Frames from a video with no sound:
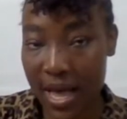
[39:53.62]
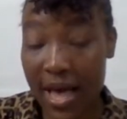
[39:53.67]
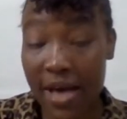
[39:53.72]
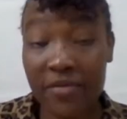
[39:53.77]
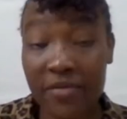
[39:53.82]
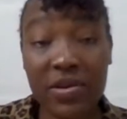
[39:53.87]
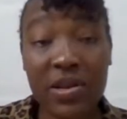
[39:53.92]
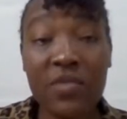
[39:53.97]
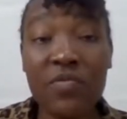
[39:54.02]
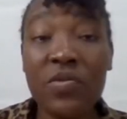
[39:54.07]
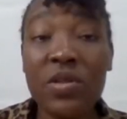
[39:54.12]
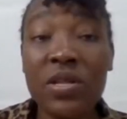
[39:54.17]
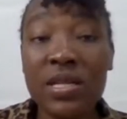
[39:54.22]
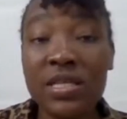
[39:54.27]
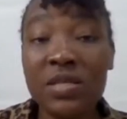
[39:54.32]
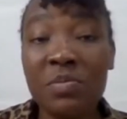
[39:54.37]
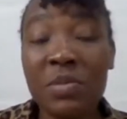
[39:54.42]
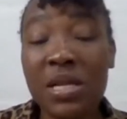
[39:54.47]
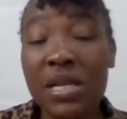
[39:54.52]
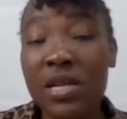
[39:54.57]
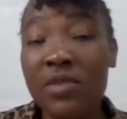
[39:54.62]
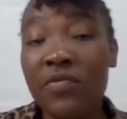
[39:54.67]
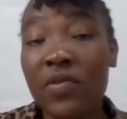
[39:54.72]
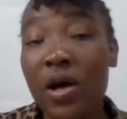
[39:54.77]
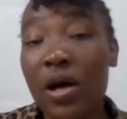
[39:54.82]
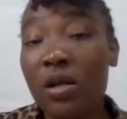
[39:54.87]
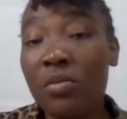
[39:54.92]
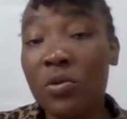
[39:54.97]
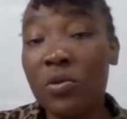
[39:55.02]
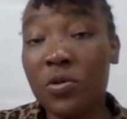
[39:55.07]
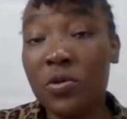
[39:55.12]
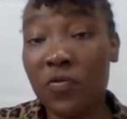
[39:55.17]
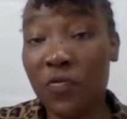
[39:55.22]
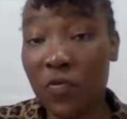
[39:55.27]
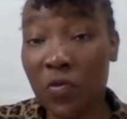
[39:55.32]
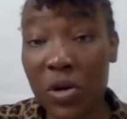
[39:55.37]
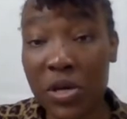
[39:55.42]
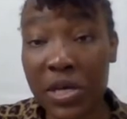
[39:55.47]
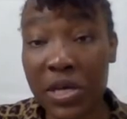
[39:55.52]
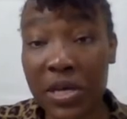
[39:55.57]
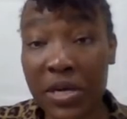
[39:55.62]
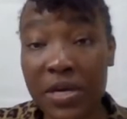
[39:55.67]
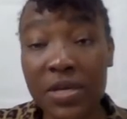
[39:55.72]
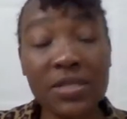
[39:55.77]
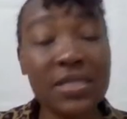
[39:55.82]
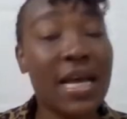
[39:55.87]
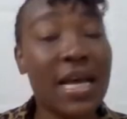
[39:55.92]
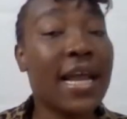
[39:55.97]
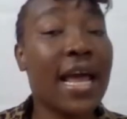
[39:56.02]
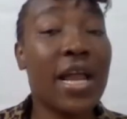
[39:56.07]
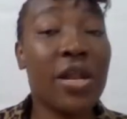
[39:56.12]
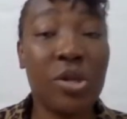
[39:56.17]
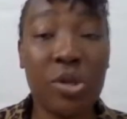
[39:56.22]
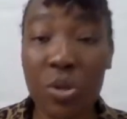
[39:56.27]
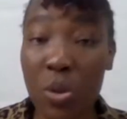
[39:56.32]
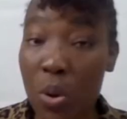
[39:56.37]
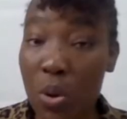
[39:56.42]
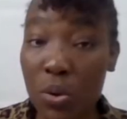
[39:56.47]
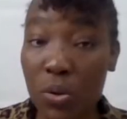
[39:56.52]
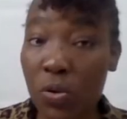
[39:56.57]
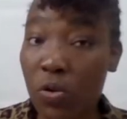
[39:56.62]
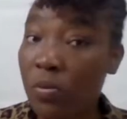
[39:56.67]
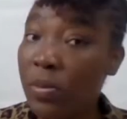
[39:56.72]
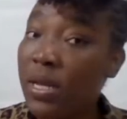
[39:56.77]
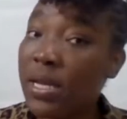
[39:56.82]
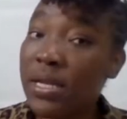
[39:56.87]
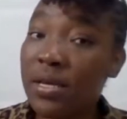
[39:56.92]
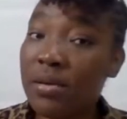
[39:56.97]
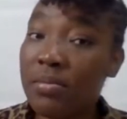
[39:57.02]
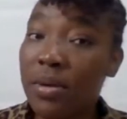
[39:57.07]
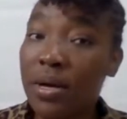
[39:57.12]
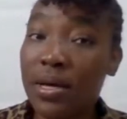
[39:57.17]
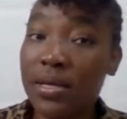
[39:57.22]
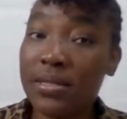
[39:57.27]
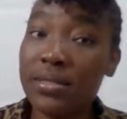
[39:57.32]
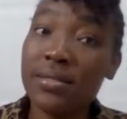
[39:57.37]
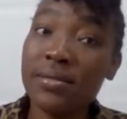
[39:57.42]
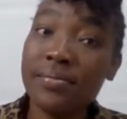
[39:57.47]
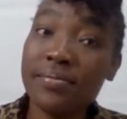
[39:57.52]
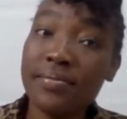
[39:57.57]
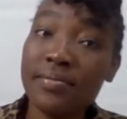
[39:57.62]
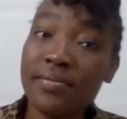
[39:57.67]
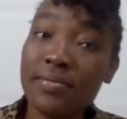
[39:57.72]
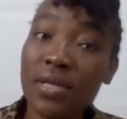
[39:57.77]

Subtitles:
I've lived in this building for almost 4 years, and I don't know my neighbors.